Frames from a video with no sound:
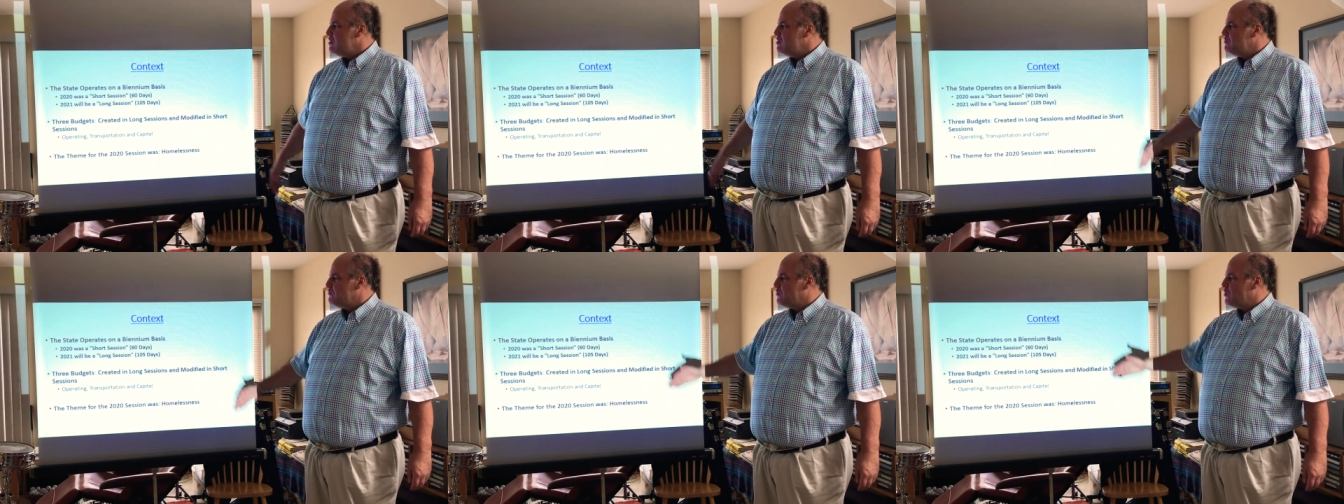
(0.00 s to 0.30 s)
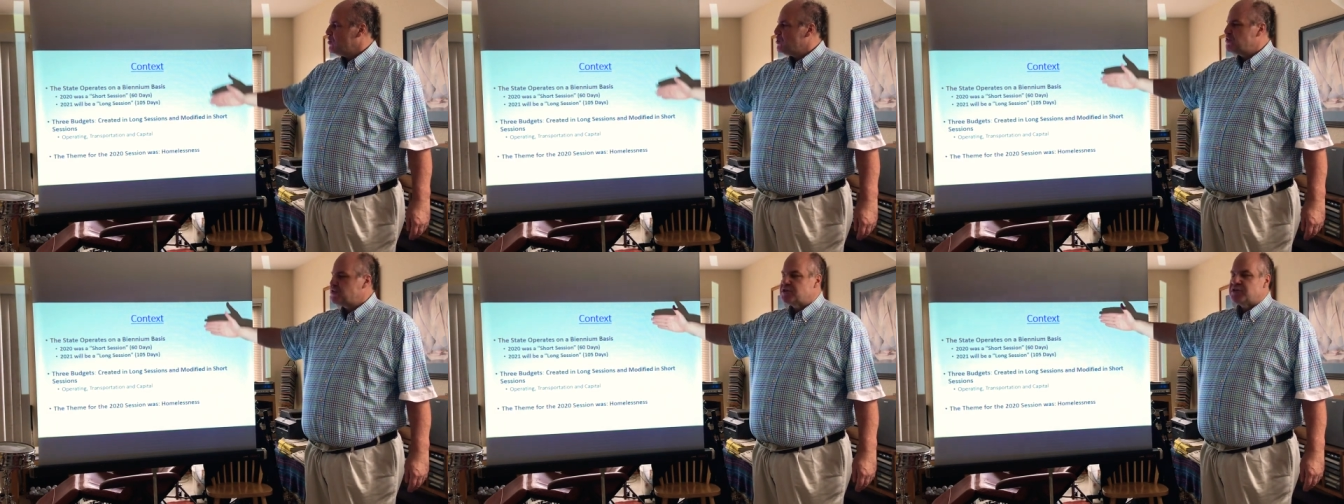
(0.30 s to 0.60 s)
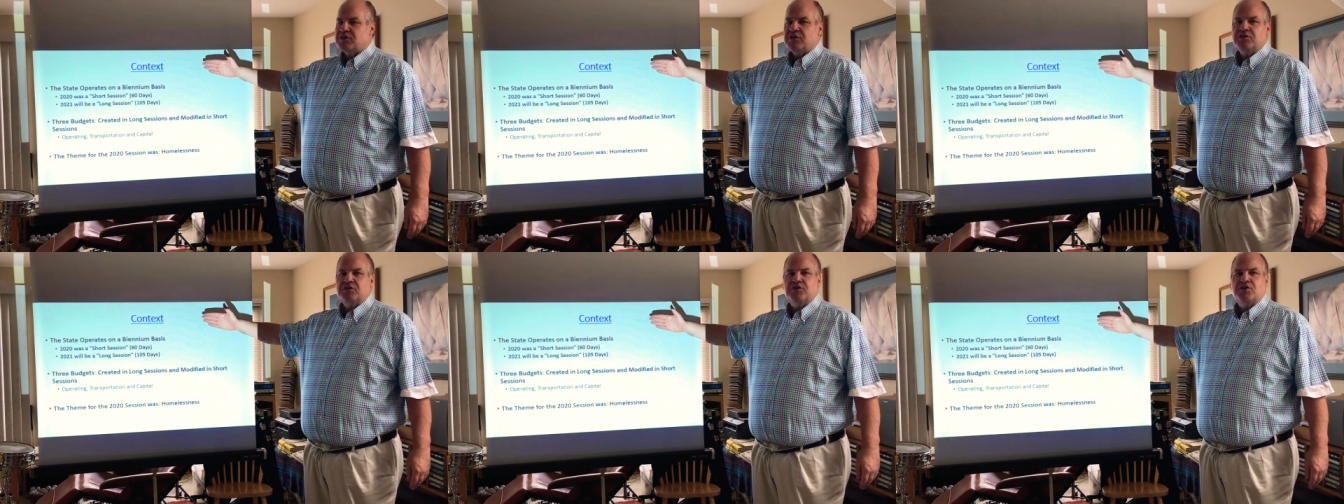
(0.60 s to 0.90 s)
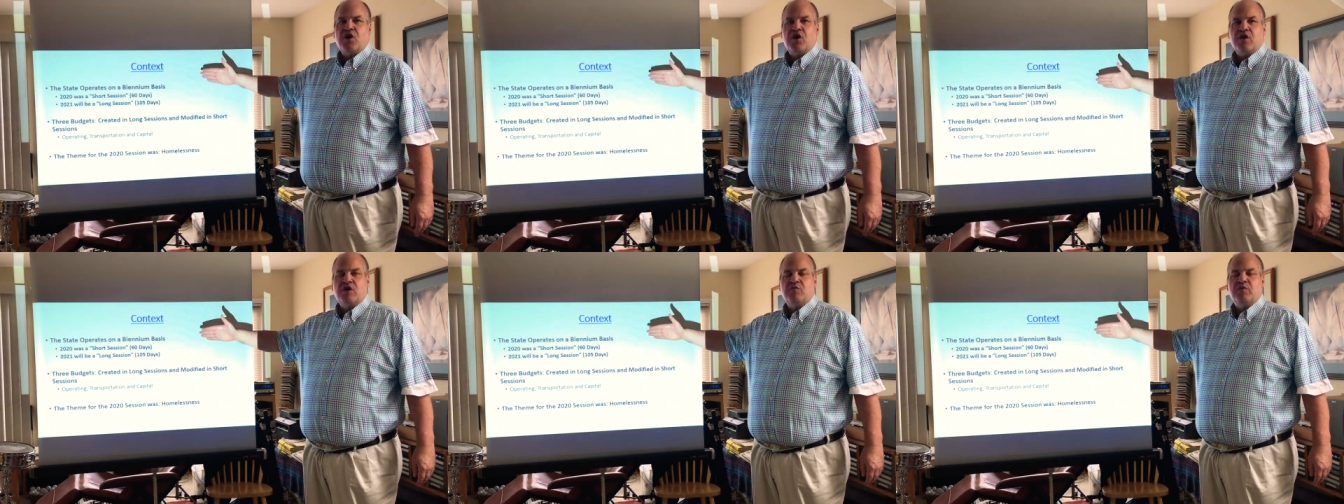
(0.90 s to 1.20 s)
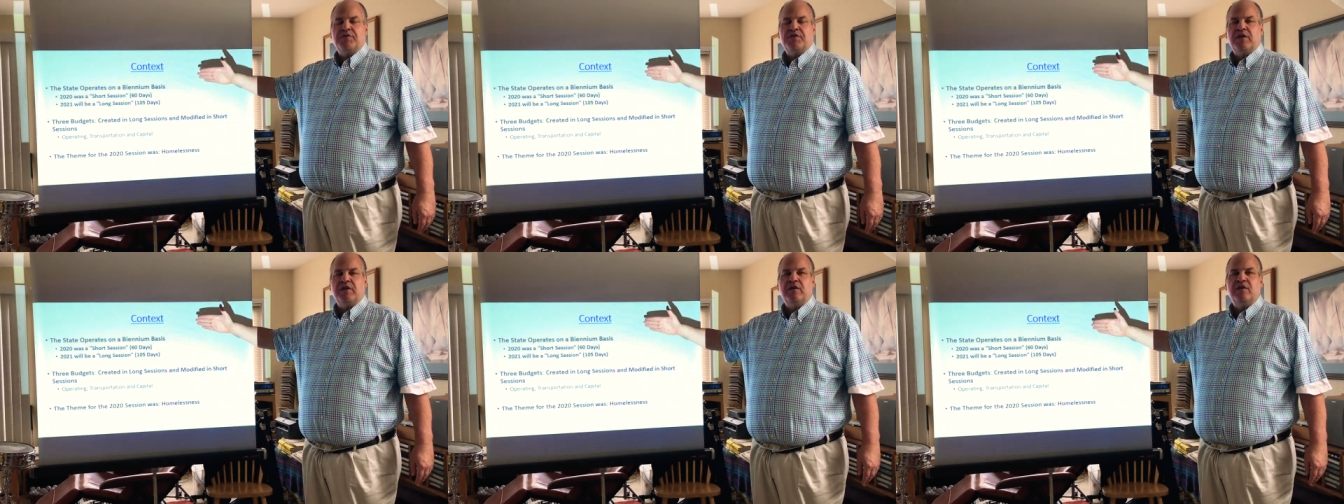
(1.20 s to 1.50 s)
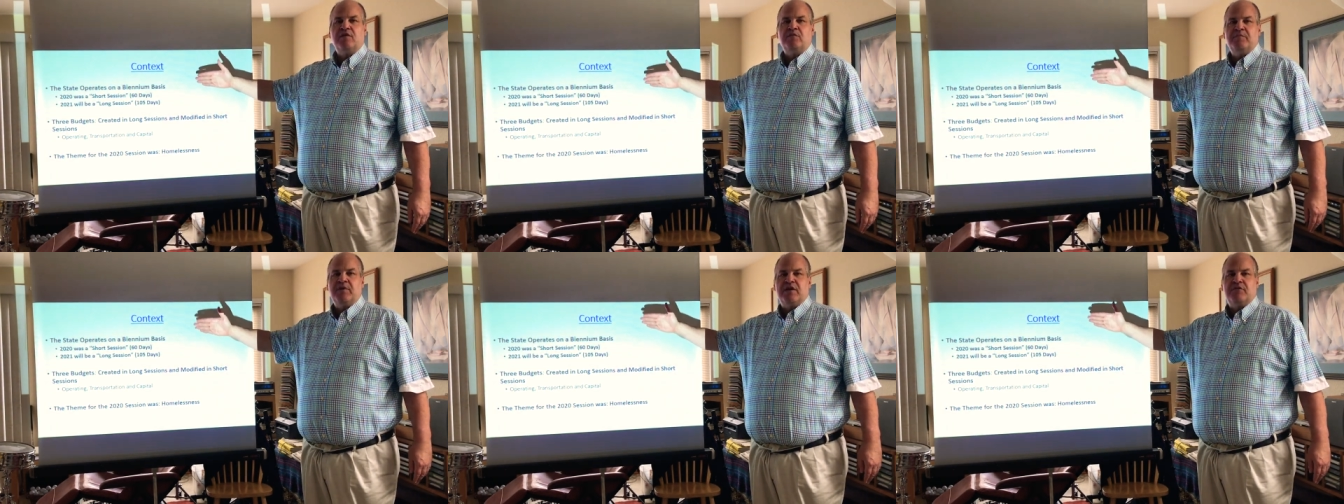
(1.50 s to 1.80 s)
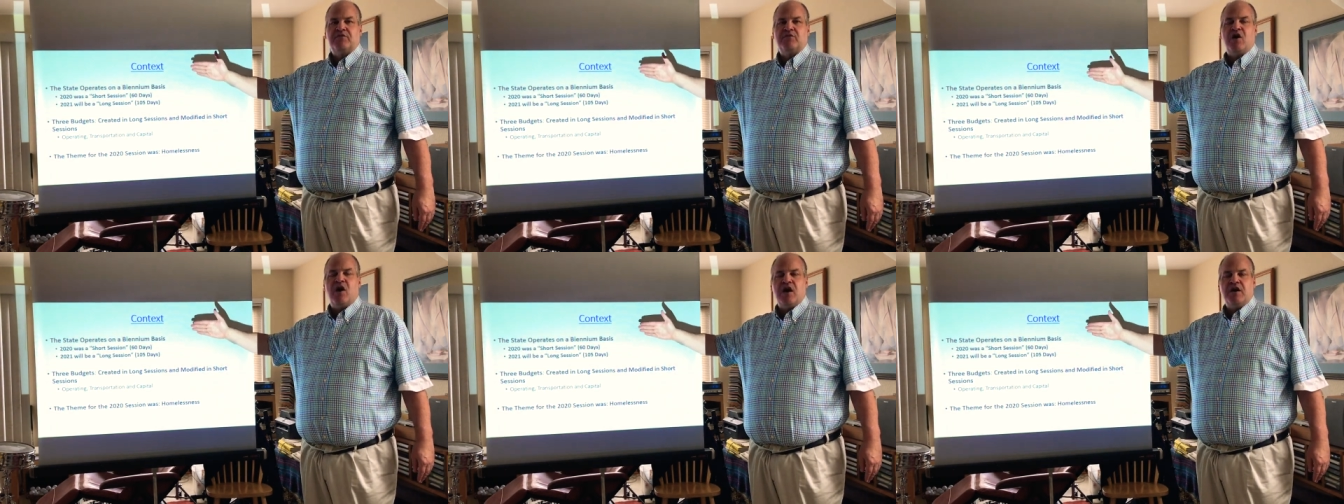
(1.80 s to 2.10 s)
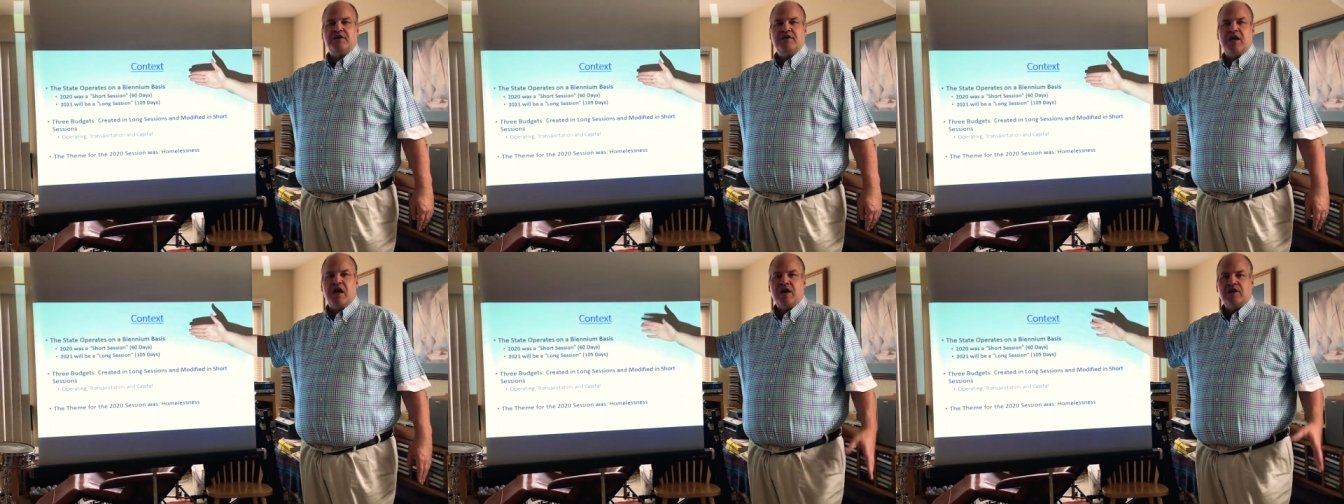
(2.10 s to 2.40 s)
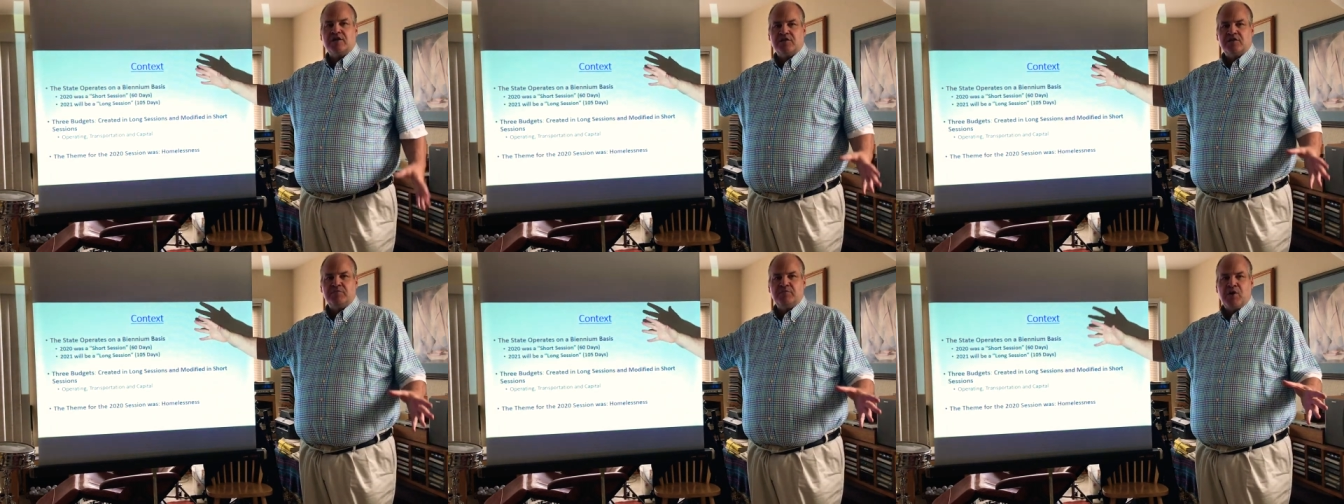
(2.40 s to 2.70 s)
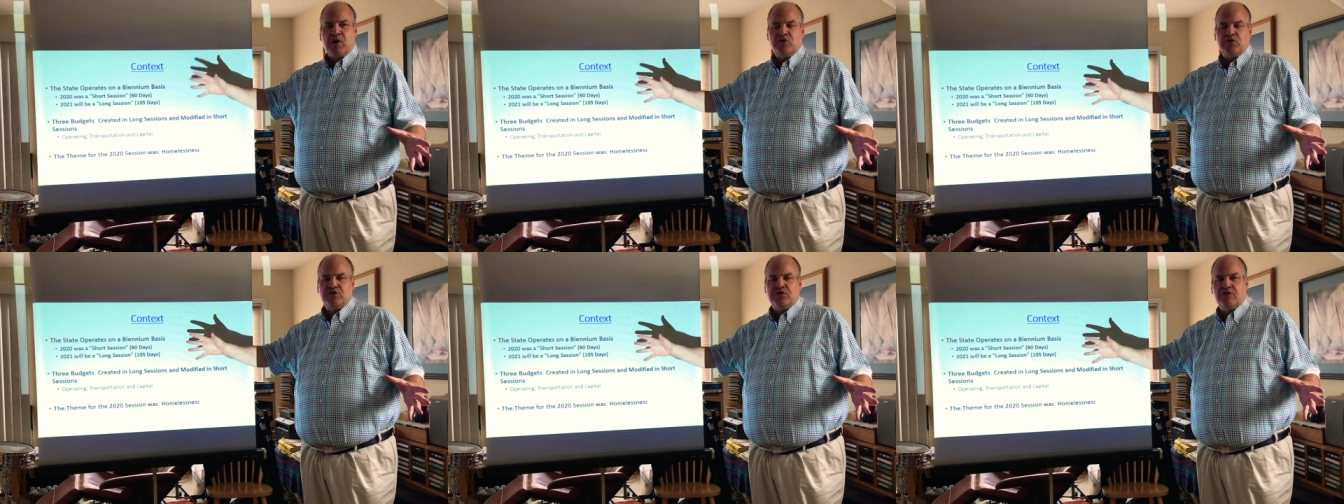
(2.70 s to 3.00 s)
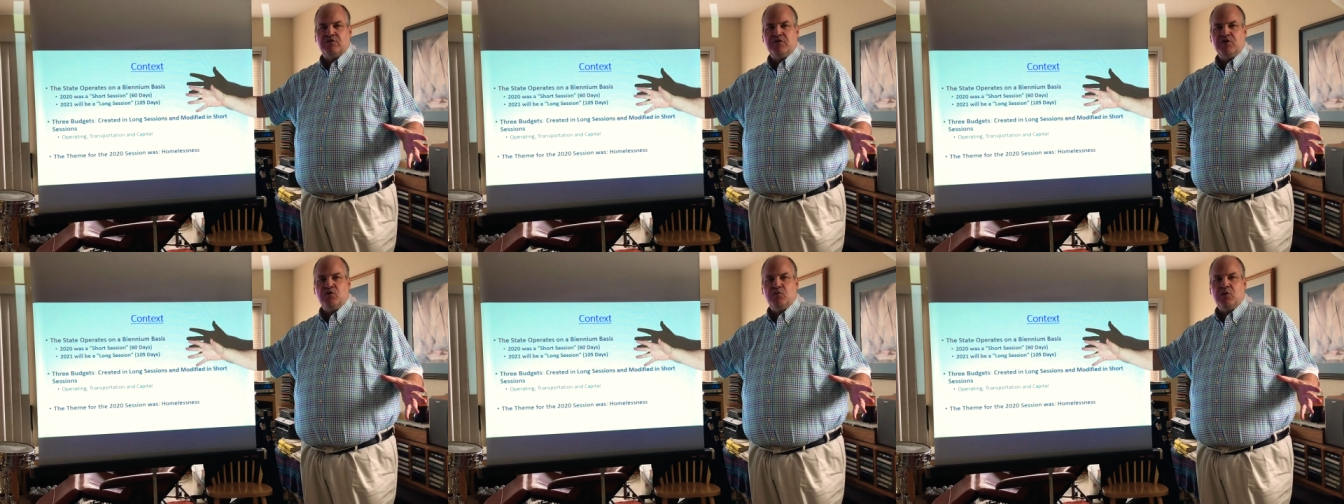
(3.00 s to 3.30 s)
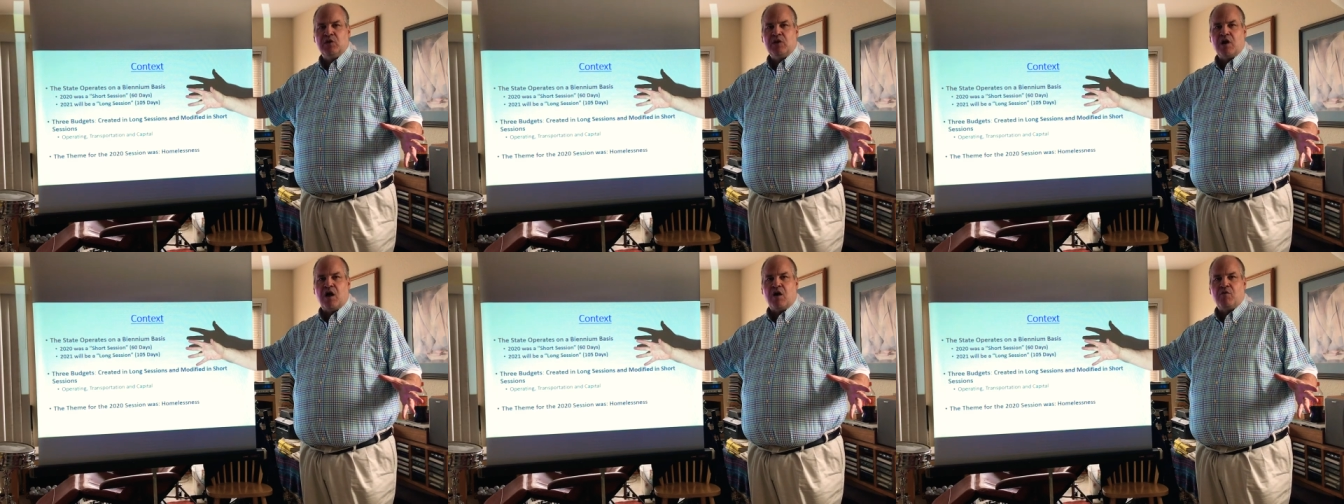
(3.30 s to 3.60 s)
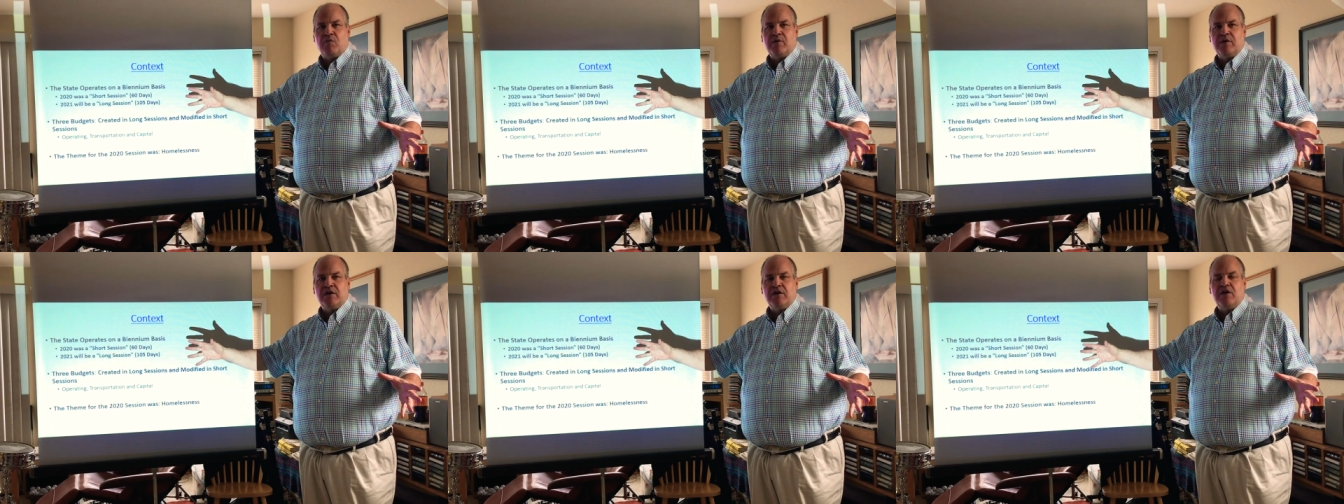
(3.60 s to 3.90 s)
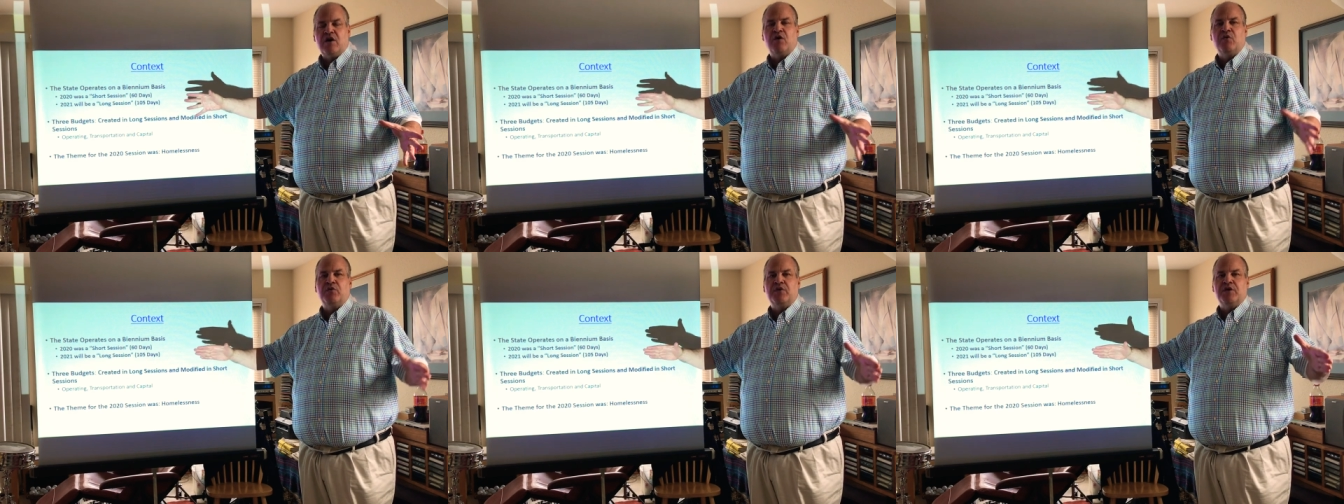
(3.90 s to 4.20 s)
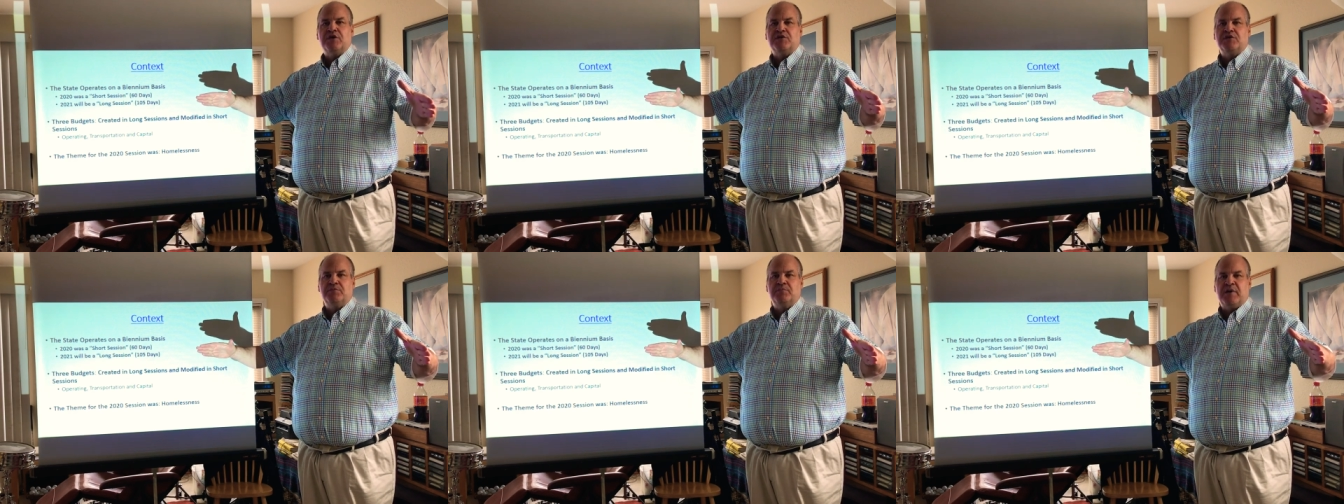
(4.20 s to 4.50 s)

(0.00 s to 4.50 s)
First, starting with a little bit of context, most of you will already know this,